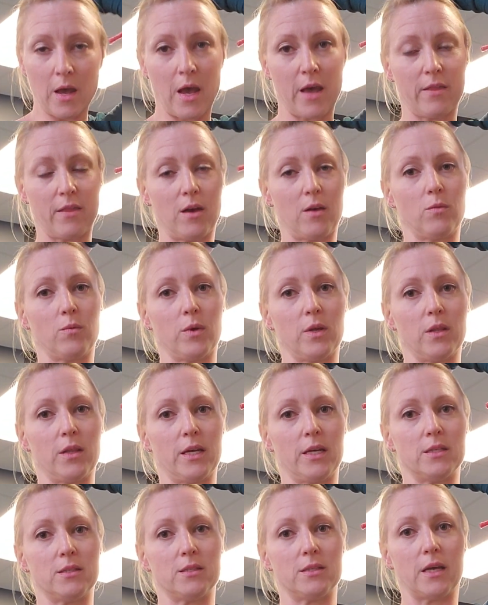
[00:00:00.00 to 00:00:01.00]
and then
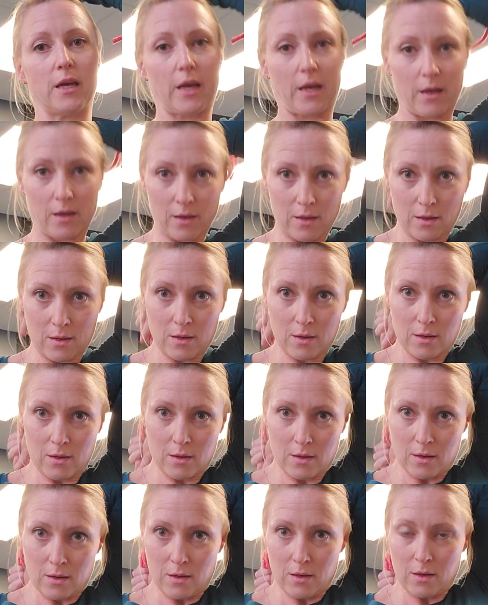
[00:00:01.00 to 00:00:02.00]
releasing
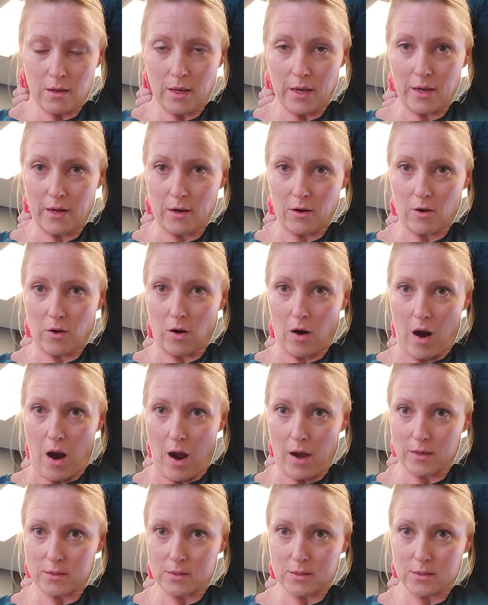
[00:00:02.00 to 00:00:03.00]
and
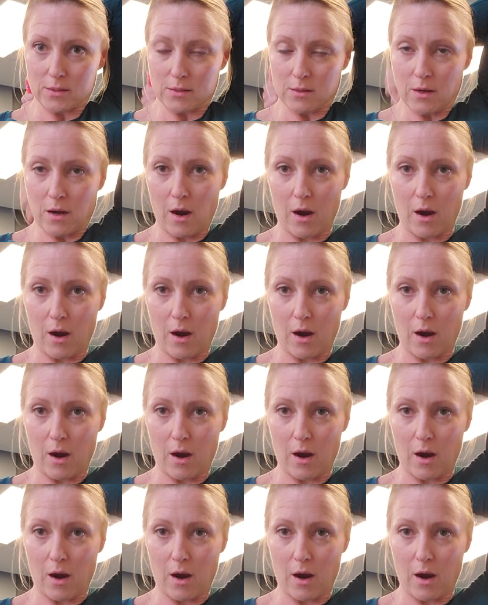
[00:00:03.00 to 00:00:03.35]
across.